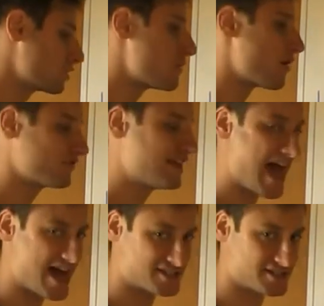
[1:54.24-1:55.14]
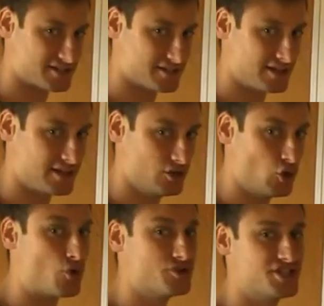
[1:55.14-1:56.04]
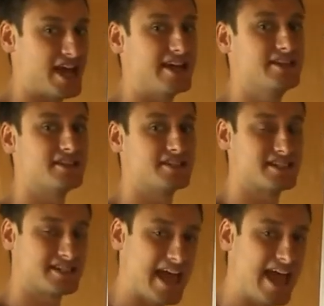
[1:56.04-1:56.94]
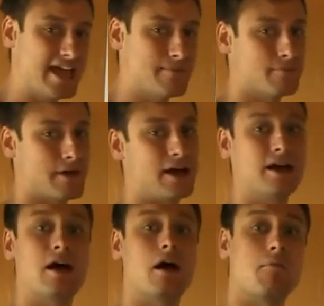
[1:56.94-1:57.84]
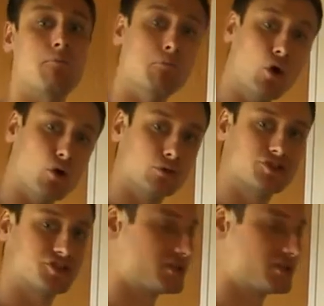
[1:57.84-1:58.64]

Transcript: of gas contain the same moles,